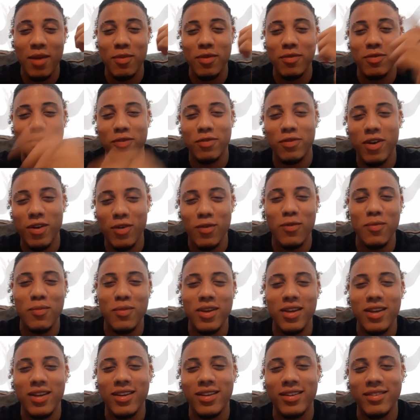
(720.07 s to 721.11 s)
if you fuck with
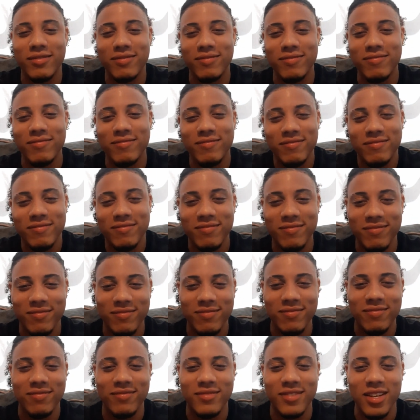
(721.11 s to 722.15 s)
me, and
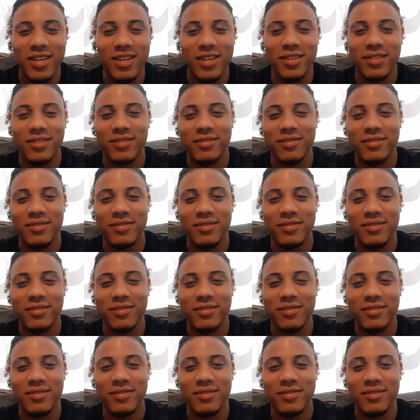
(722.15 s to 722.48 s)
yeah.